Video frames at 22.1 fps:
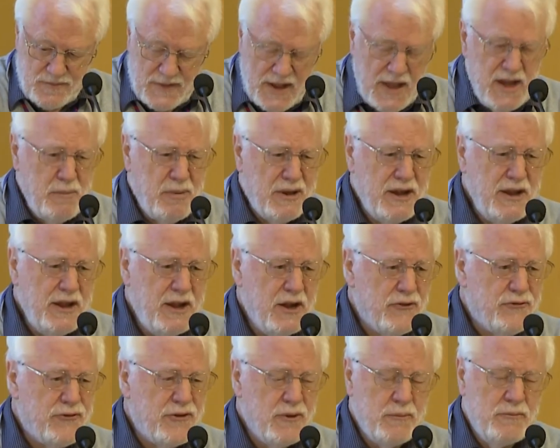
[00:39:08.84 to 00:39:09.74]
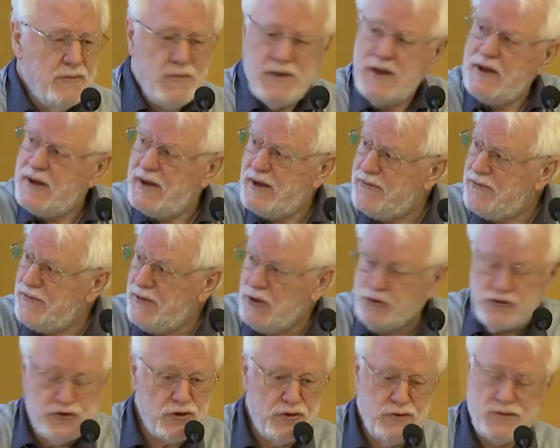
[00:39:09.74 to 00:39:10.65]
Anybody here from
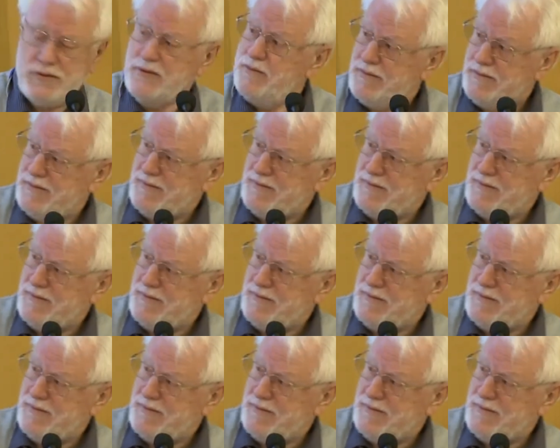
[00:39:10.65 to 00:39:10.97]
future?